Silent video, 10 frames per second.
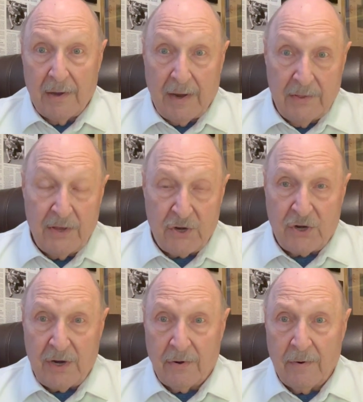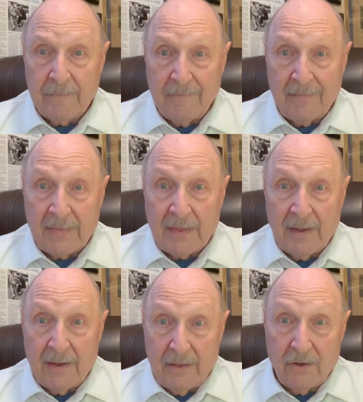And this year,
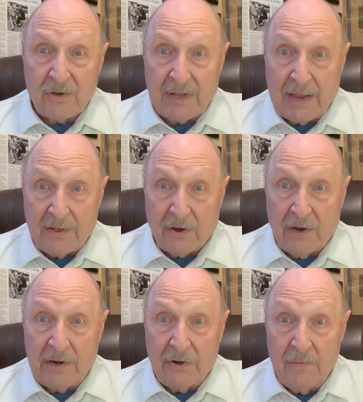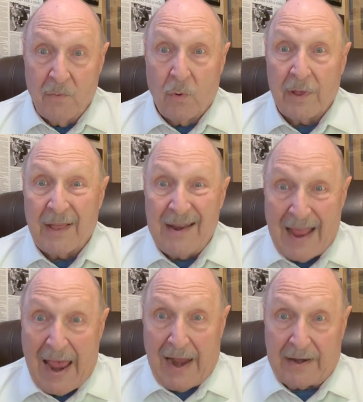looks like they're going to do more than
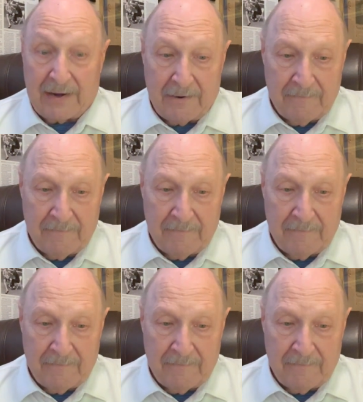that.